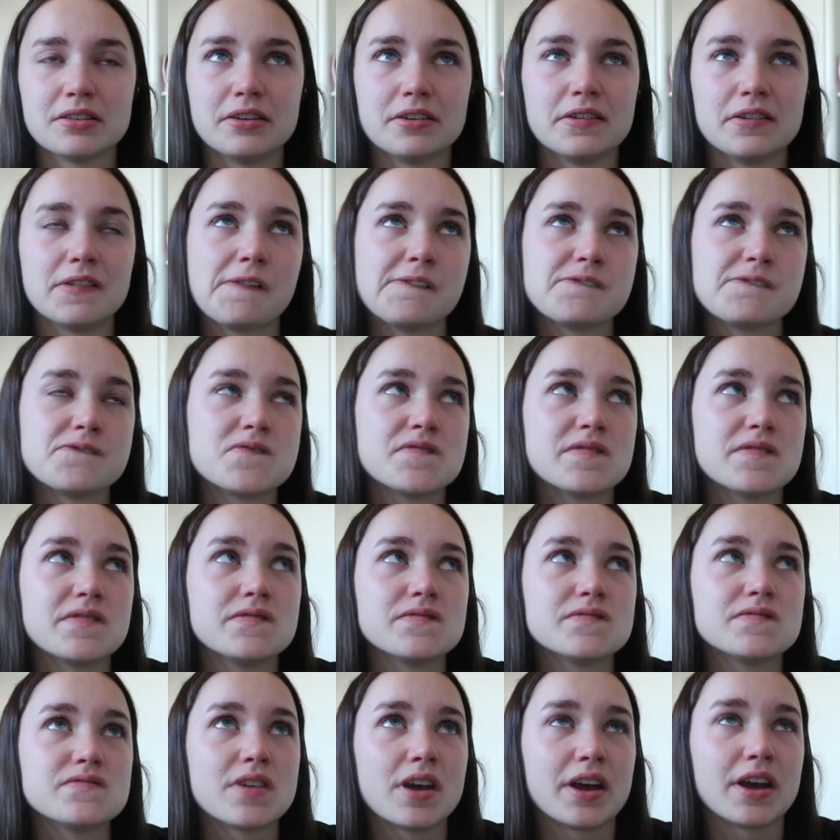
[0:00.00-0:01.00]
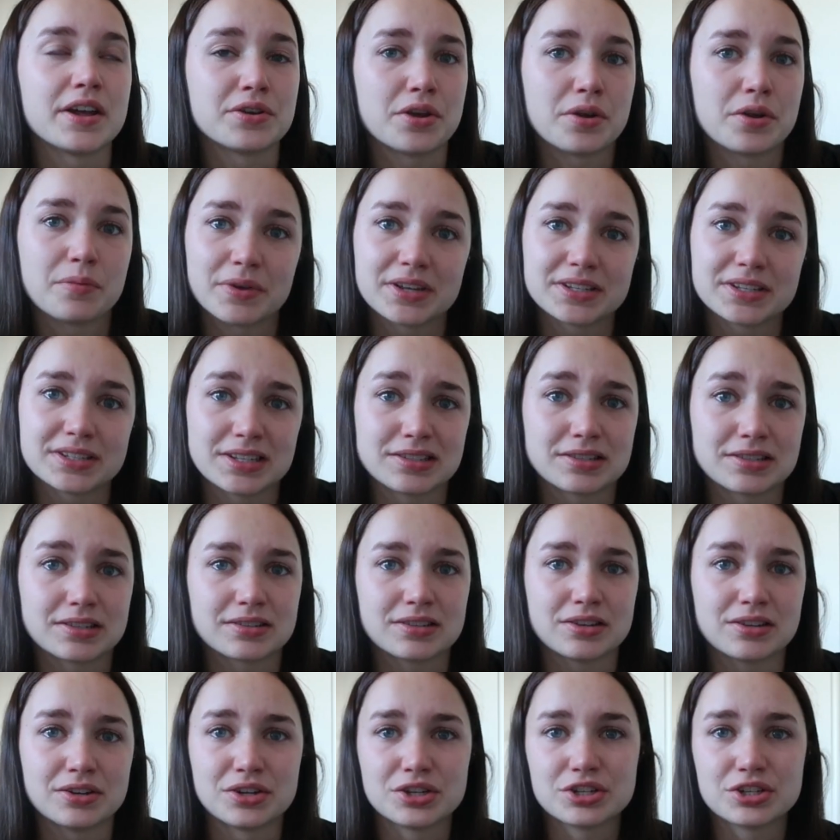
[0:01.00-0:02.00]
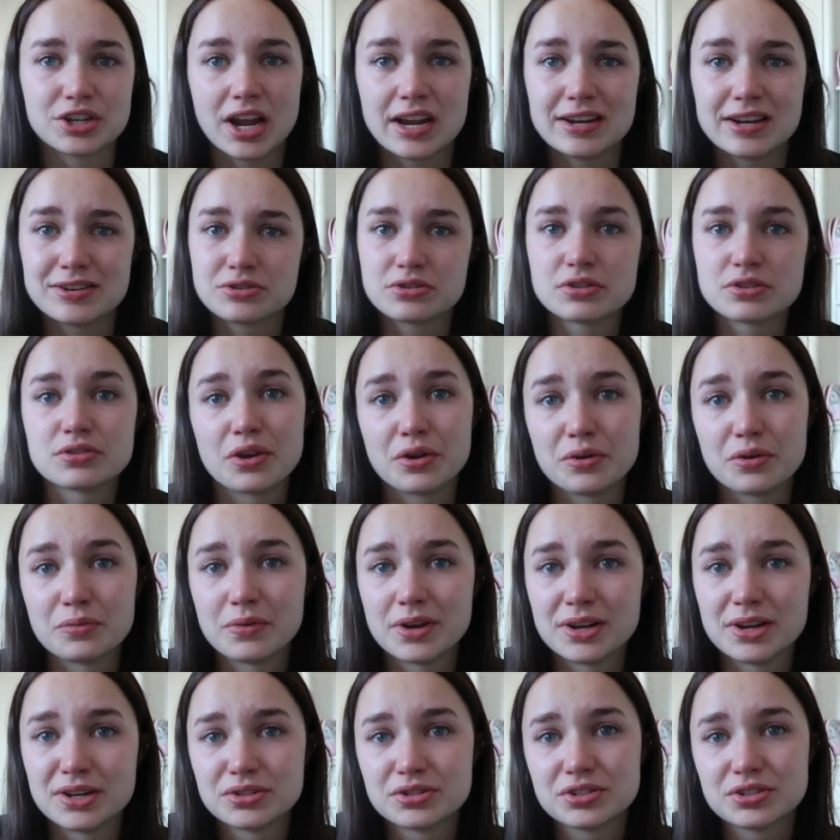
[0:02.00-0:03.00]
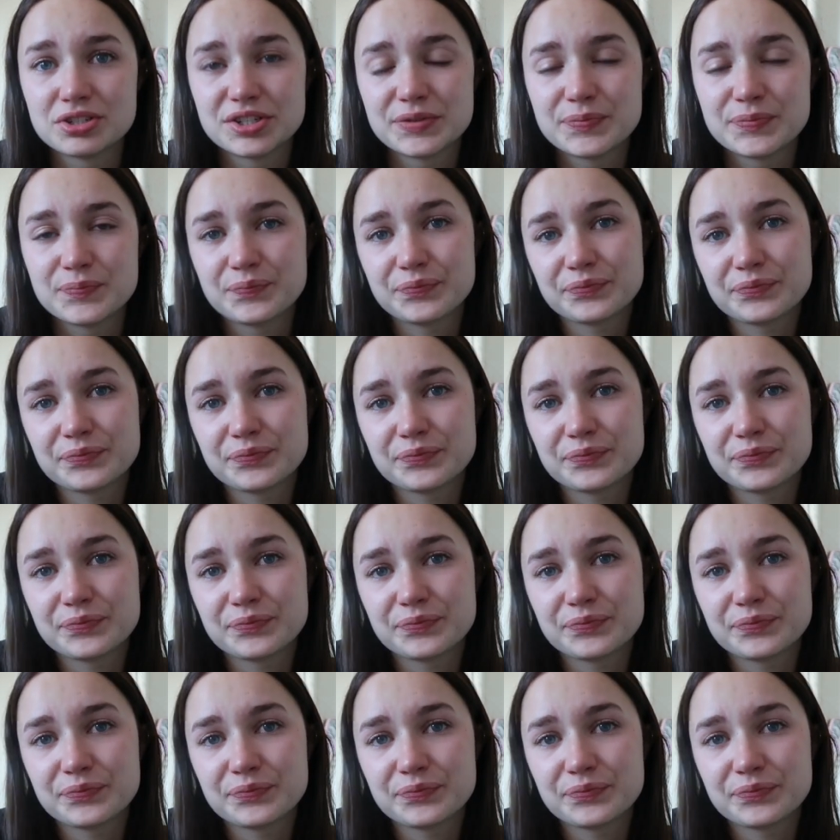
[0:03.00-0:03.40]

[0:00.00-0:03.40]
that I know my sister's going to change so much